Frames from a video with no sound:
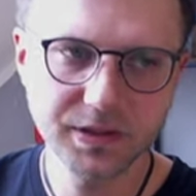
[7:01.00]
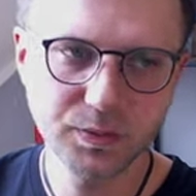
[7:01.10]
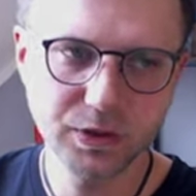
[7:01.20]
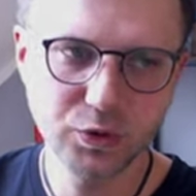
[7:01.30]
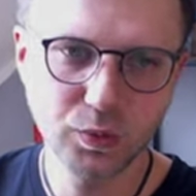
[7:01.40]

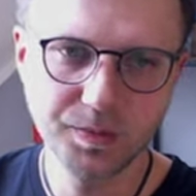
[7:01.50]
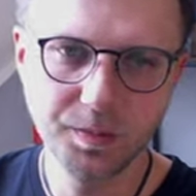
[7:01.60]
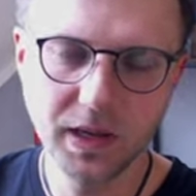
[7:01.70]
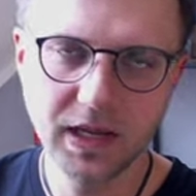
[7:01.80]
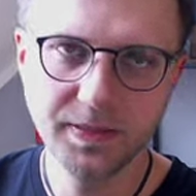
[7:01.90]
which would
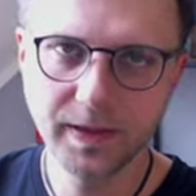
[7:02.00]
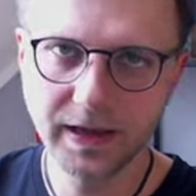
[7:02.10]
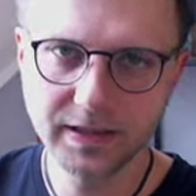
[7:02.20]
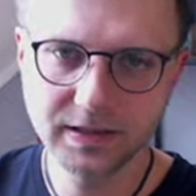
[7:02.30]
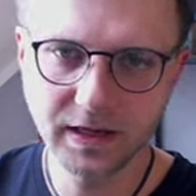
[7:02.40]
mean
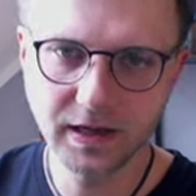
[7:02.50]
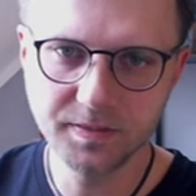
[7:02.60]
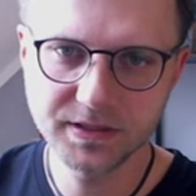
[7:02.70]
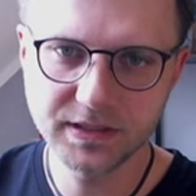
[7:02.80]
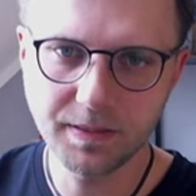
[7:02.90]
that
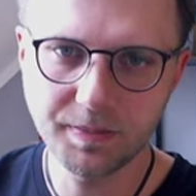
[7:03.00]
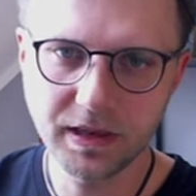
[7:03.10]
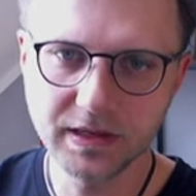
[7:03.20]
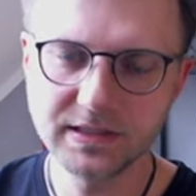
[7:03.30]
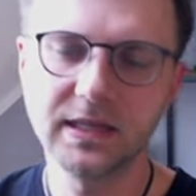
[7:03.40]
um, Snappy
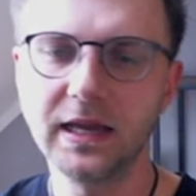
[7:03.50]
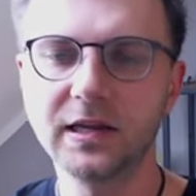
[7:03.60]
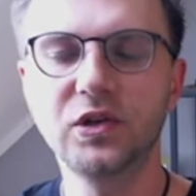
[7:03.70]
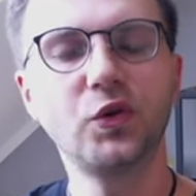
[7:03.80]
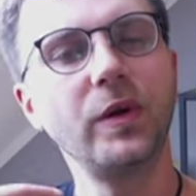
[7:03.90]
is like
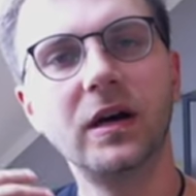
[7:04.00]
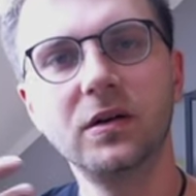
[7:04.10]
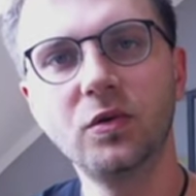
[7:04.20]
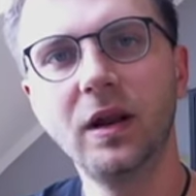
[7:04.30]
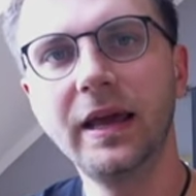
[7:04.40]

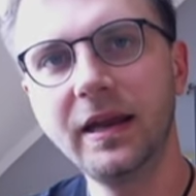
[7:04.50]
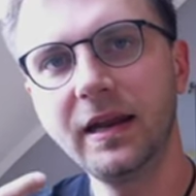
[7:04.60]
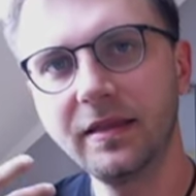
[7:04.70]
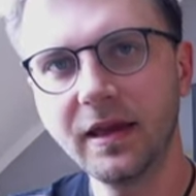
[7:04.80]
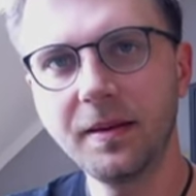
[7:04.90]

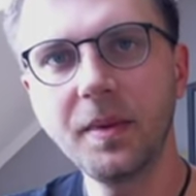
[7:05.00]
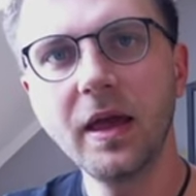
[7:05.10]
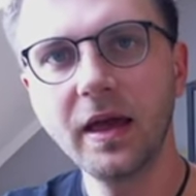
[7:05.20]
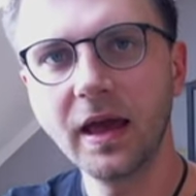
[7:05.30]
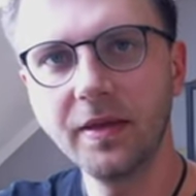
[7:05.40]
triangulating them
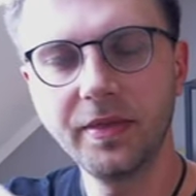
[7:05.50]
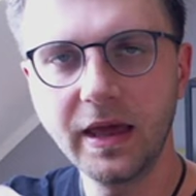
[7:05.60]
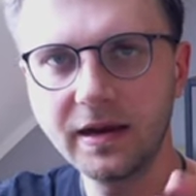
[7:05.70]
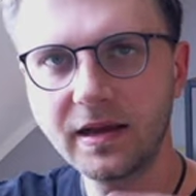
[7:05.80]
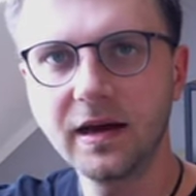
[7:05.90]
and
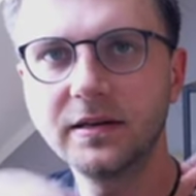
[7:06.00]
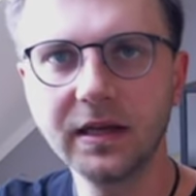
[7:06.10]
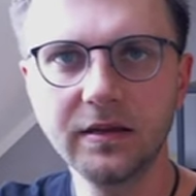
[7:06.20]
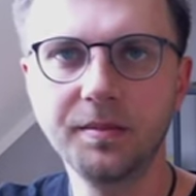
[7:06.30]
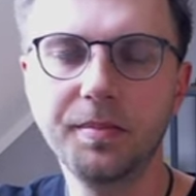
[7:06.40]
then
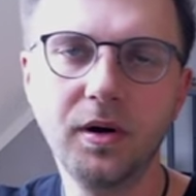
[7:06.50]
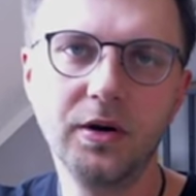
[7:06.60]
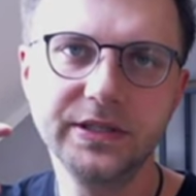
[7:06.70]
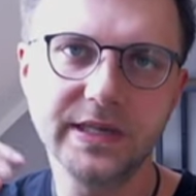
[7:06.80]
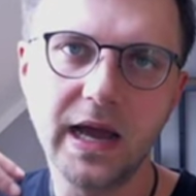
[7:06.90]
cutting the
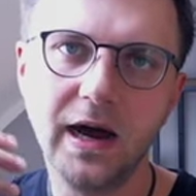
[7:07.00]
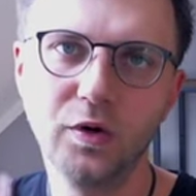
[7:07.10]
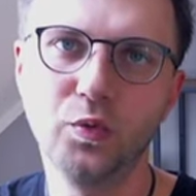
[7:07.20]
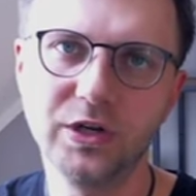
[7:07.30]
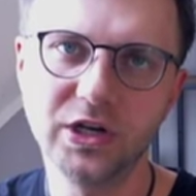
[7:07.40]
parts
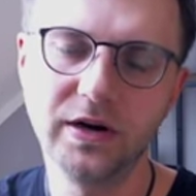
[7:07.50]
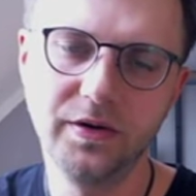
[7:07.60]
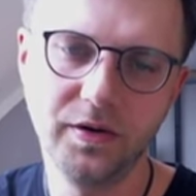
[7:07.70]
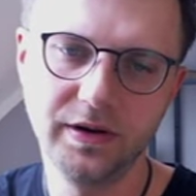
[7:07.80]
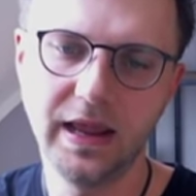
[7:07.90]
out which are
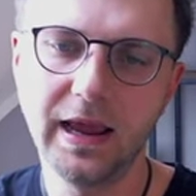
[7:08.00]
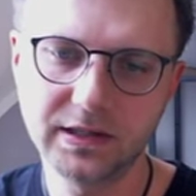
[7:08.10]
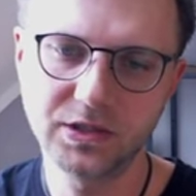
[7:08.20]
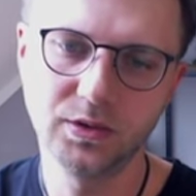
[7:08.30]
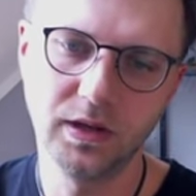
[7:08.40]
not
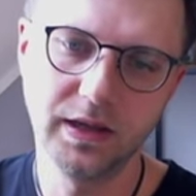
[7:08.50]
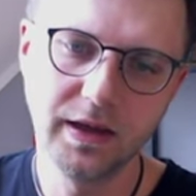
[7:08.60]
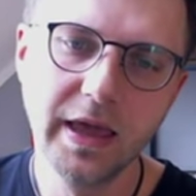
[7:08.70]
actually